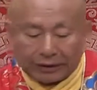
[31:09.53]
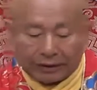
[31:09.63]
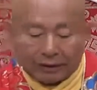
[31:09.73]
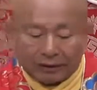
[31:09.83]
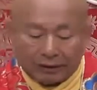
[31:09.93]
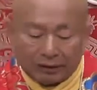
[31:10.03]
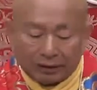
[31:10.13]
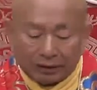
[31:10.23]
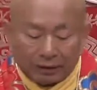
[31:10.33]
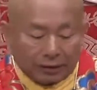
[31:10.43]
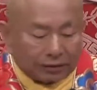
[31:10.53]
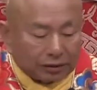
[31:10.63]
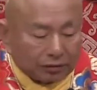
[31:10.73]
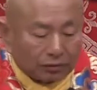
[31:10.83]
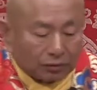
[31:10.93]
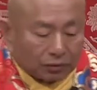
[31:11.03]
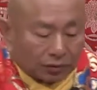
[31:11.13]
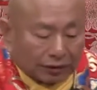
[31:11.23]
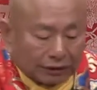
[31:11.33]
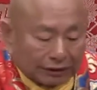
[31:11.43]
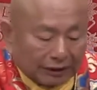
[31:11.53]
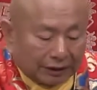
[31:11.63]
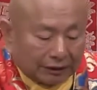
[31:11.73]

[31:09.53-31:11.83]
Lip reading: 5 kinds of powers.